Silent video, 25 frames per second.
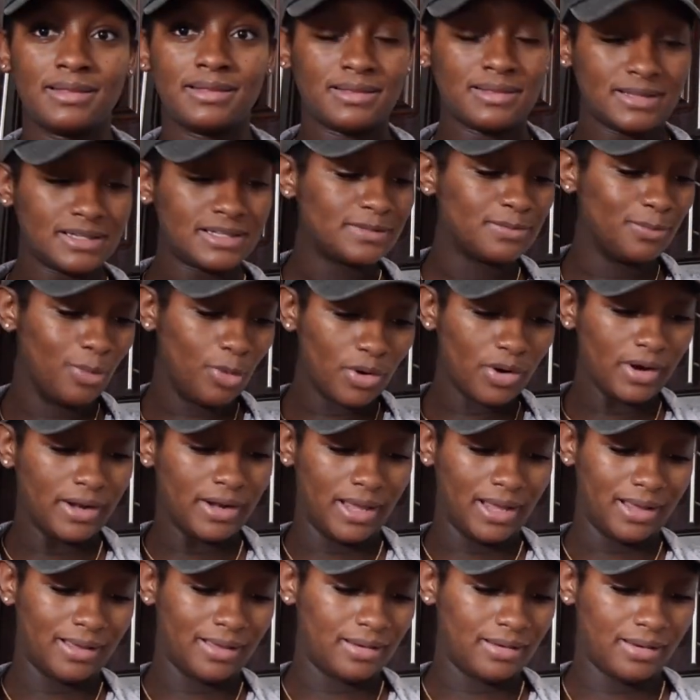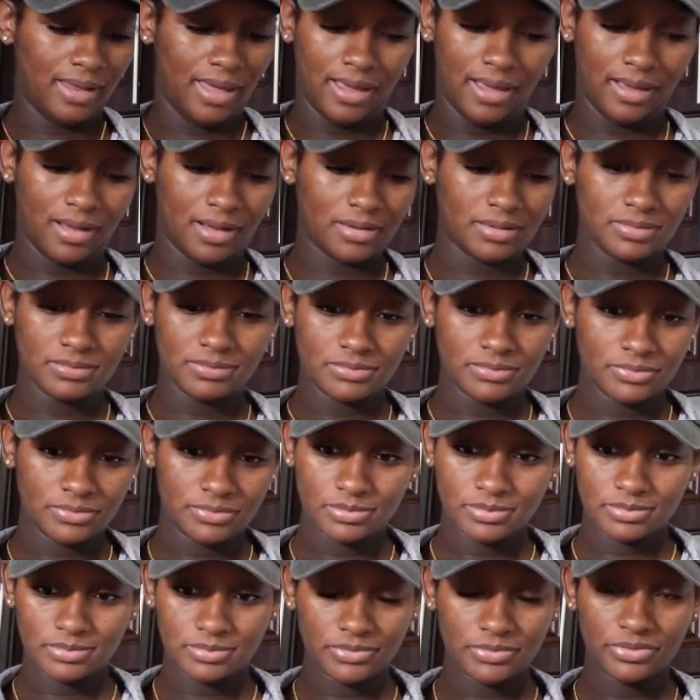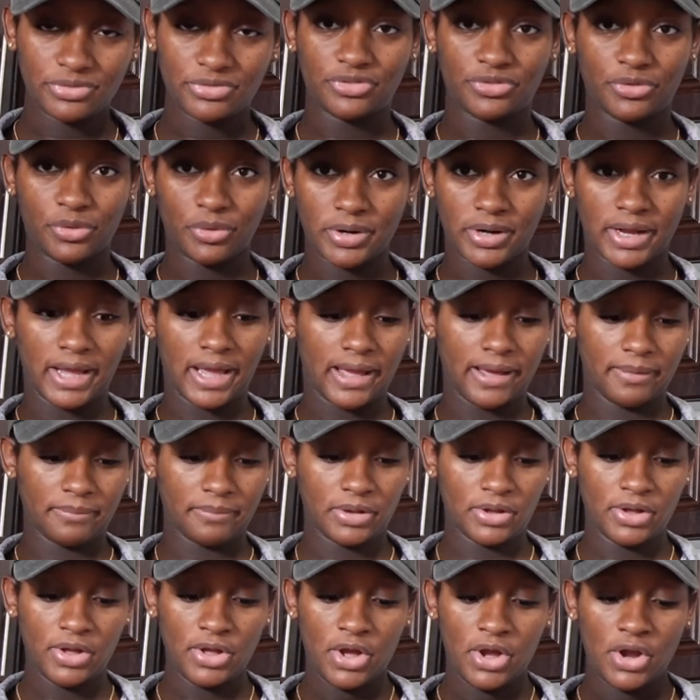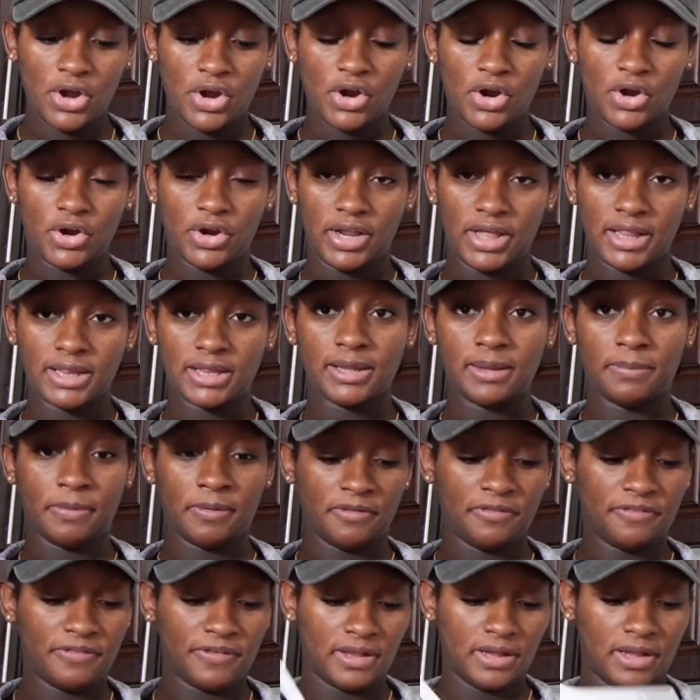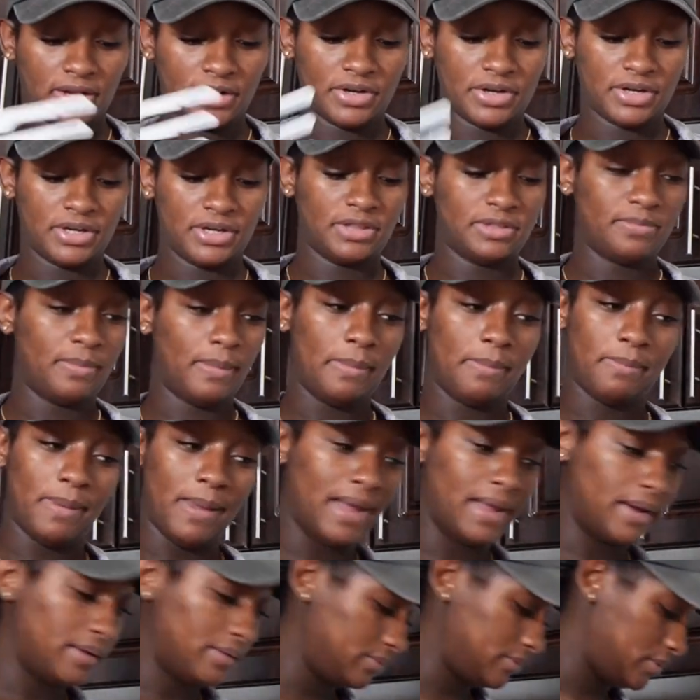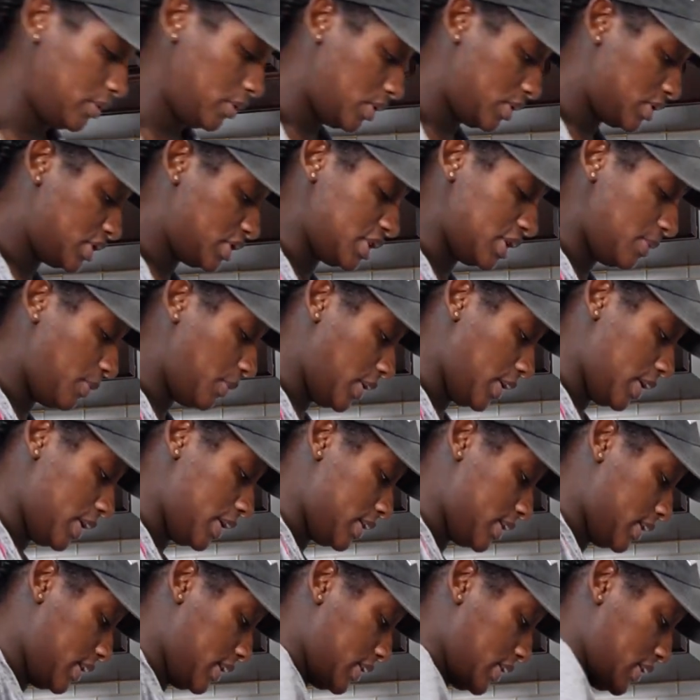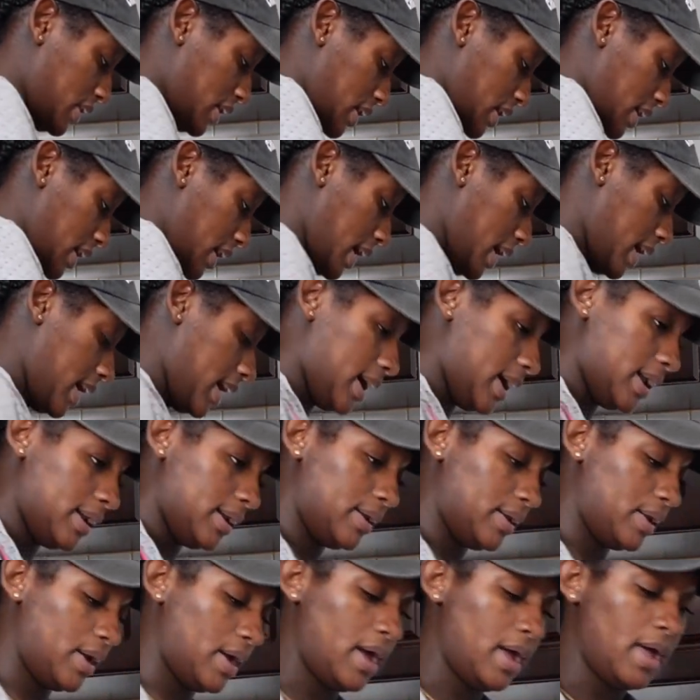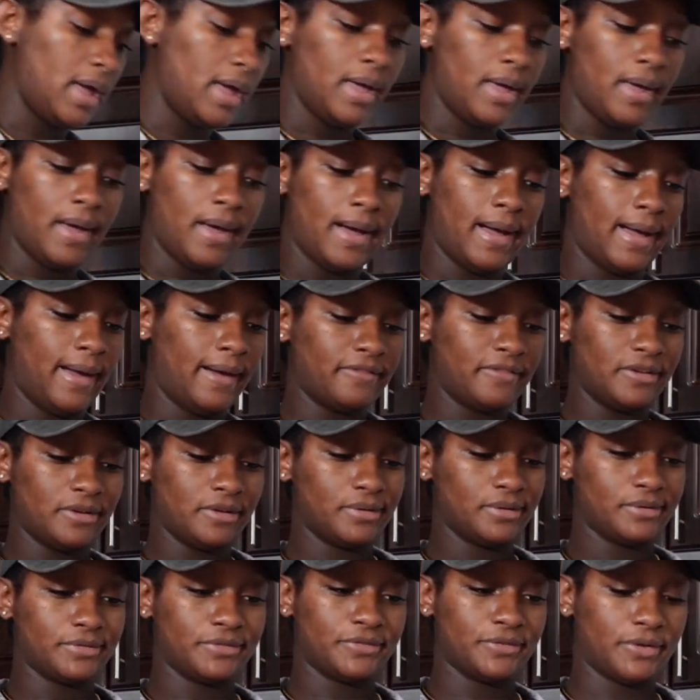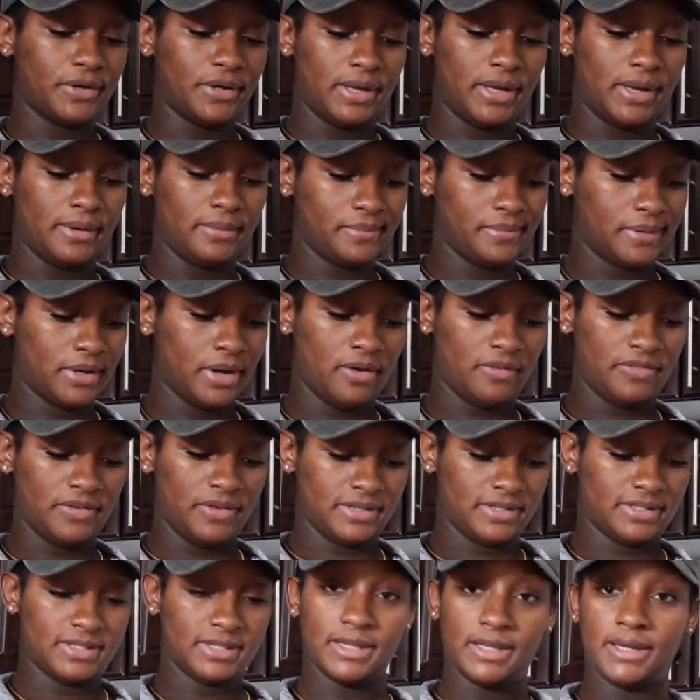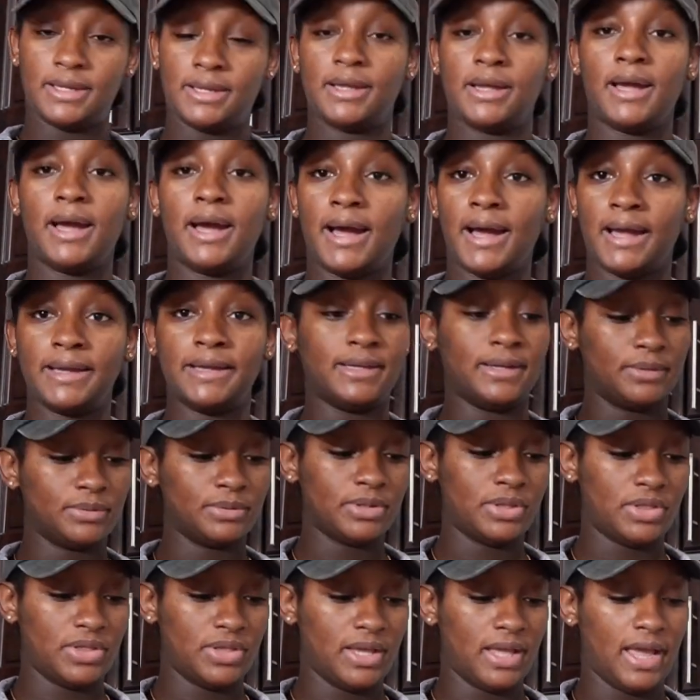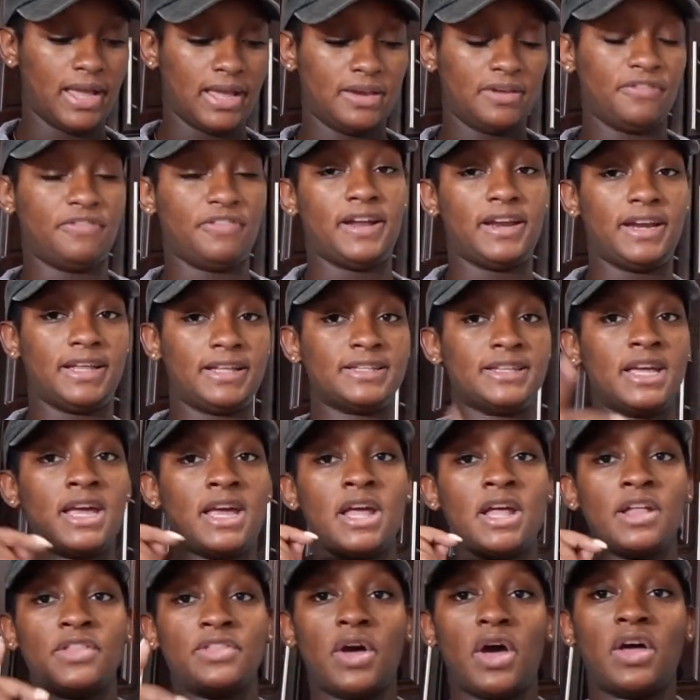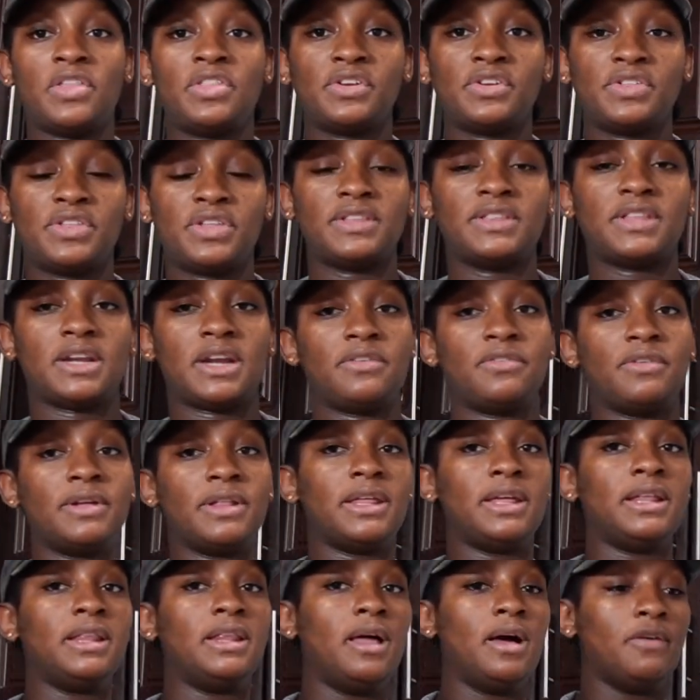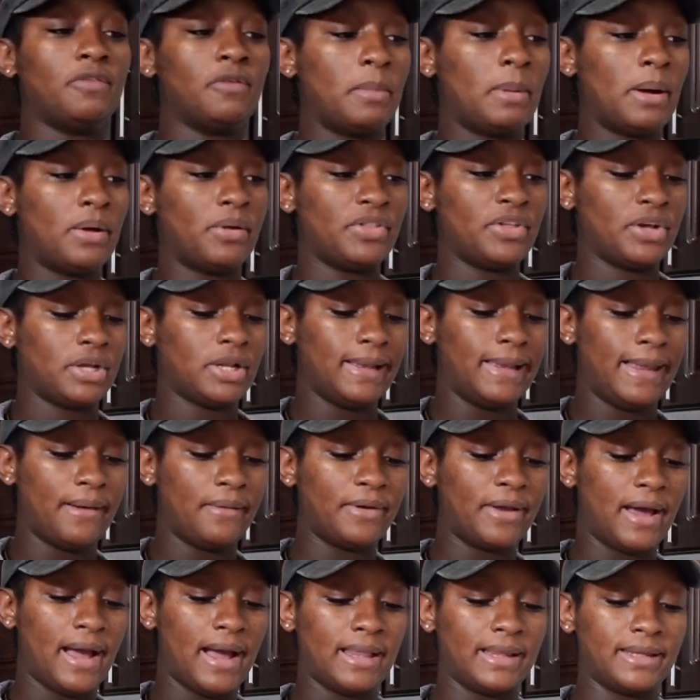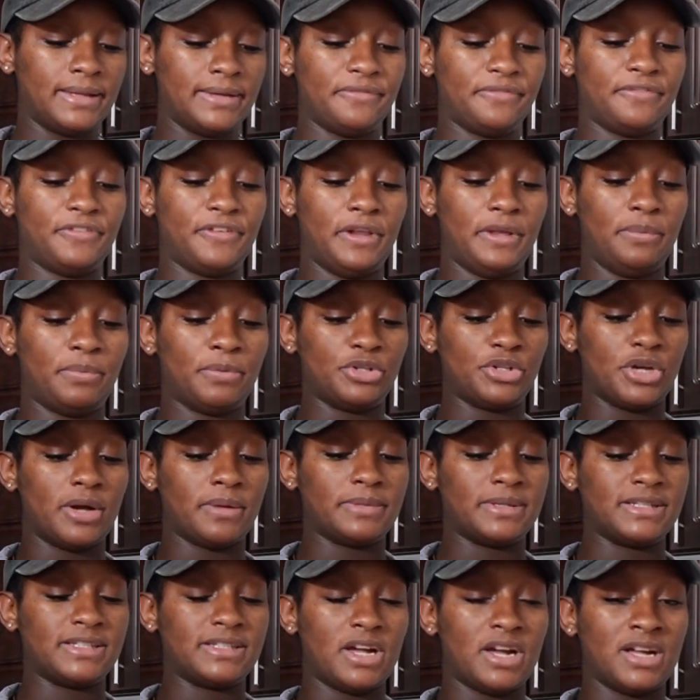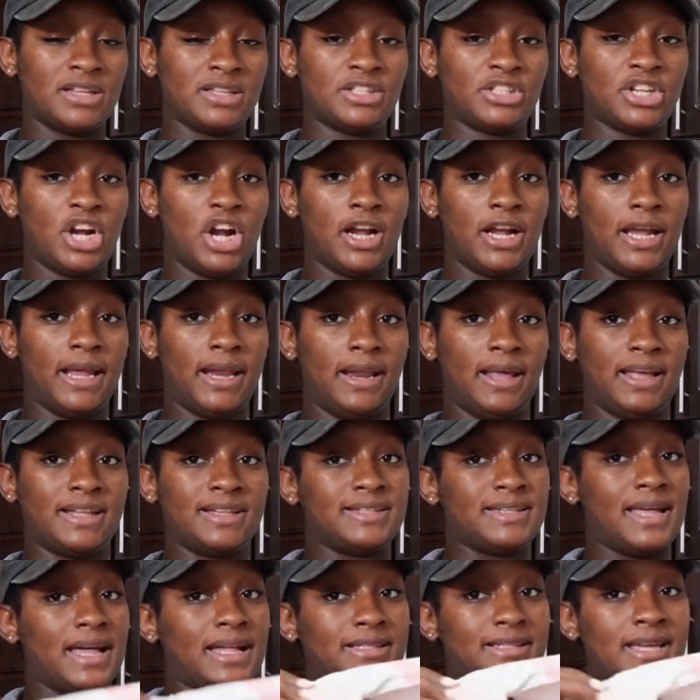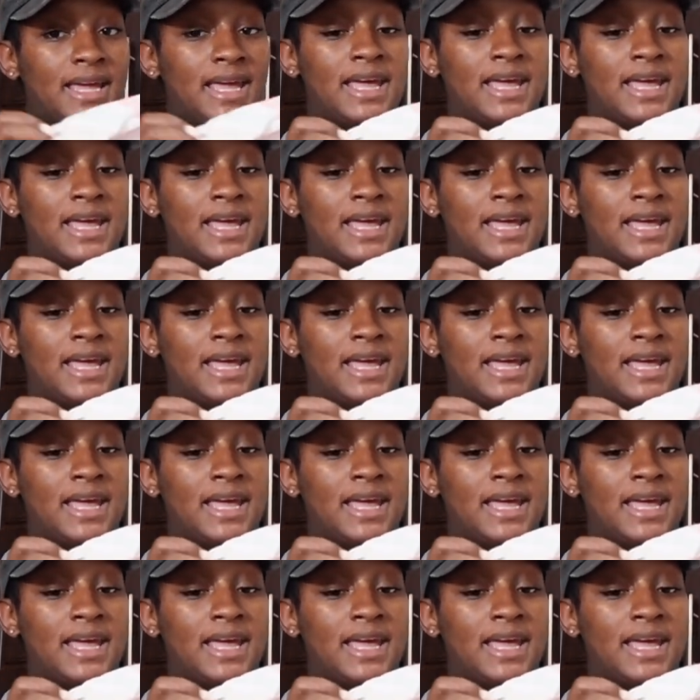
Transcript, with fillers: this morning at like 4 a.m. her nail clipper fell underneath my bed or somewhere underneath there, and I haven't looked for it yet, but obviously I don't think I can find it. The other thing that I really love about the Cloud Island footy pajamas on Target is that